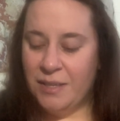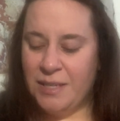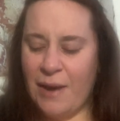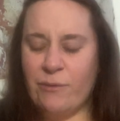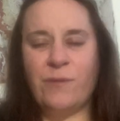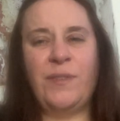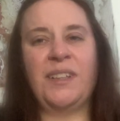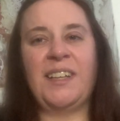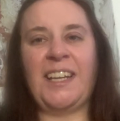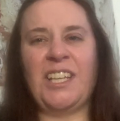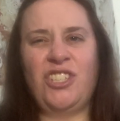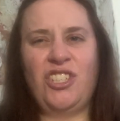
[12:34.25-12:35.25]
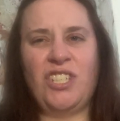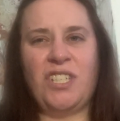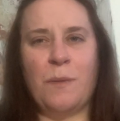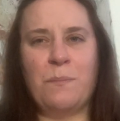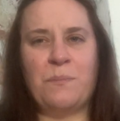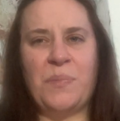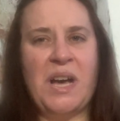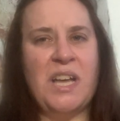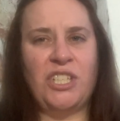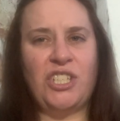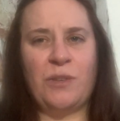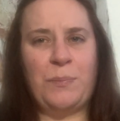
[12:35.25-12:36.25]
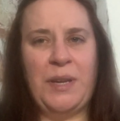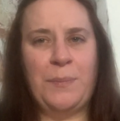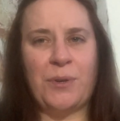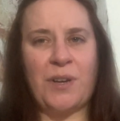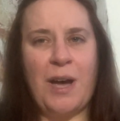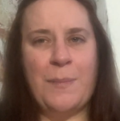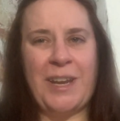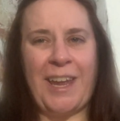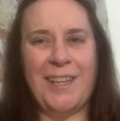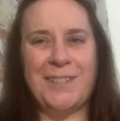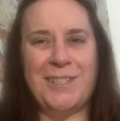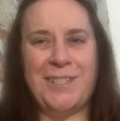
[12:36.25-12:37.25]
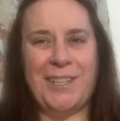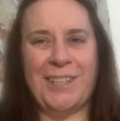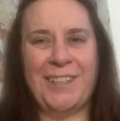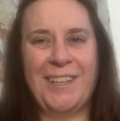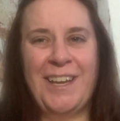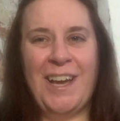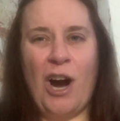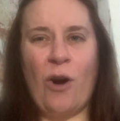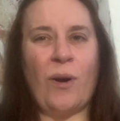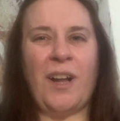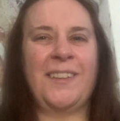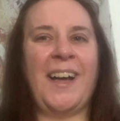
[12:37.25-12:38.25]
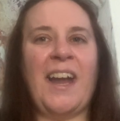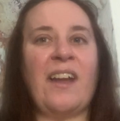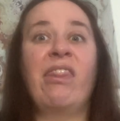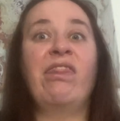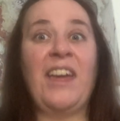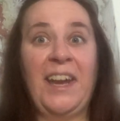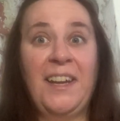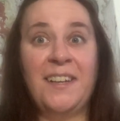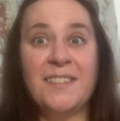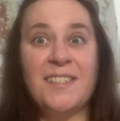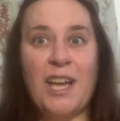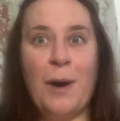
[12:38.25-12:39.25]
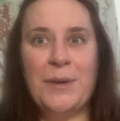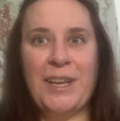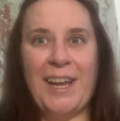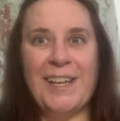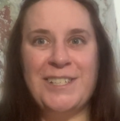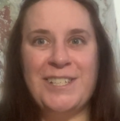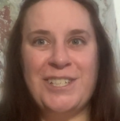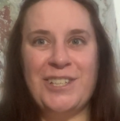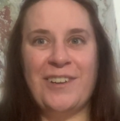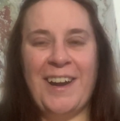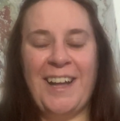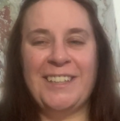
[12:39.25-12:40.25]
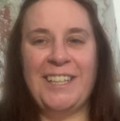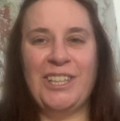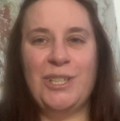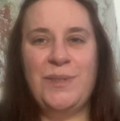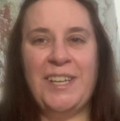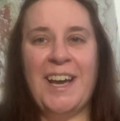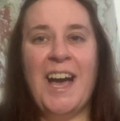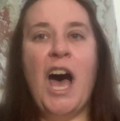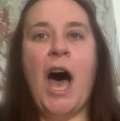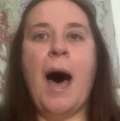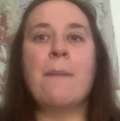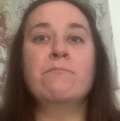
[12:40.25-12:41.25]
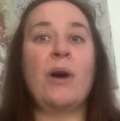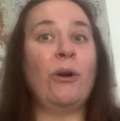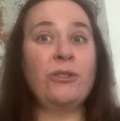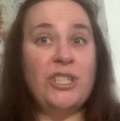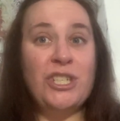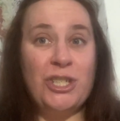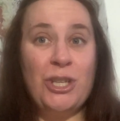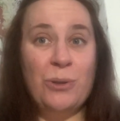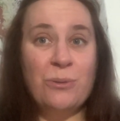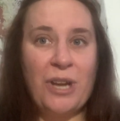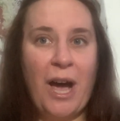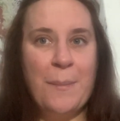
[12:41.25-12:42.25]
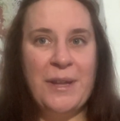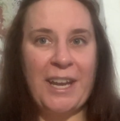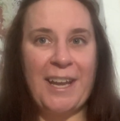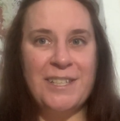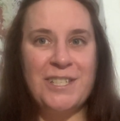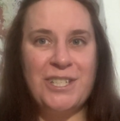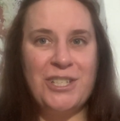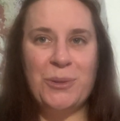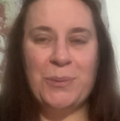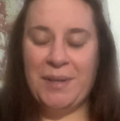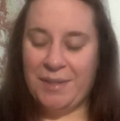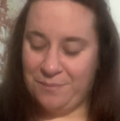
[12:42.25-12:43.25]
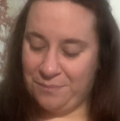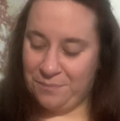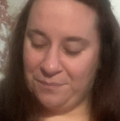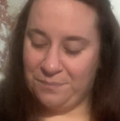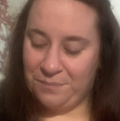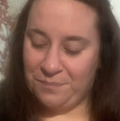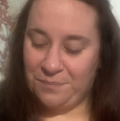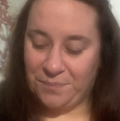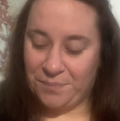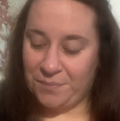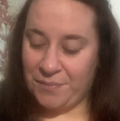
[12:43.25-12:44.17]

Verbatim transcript: You ever feel like it's just a bunch of people coming against you? Or a lot of things coming against you? Hallelujah. A multitude coming against you. Hmm.